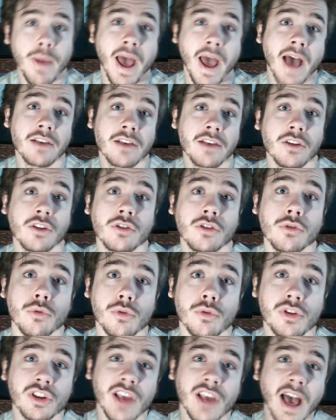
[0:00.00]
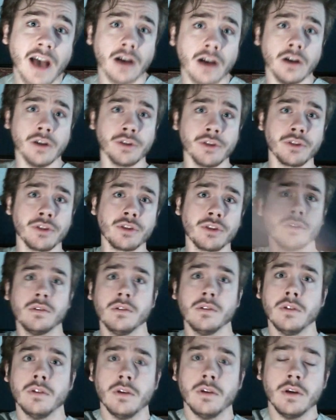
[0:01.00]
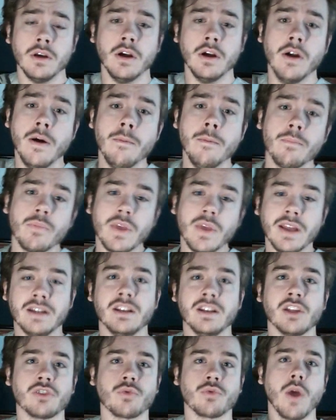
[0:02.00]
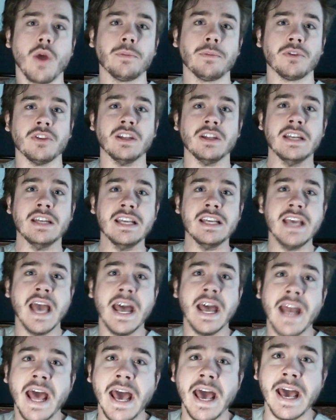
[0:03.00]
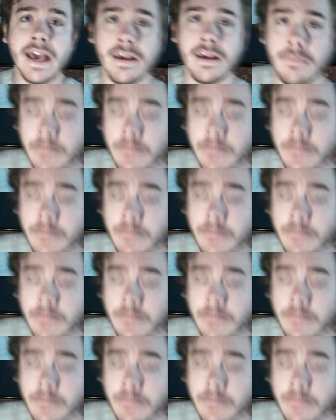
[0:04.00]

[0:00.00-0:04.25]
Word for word: passes through cells, it disrupts the DNA.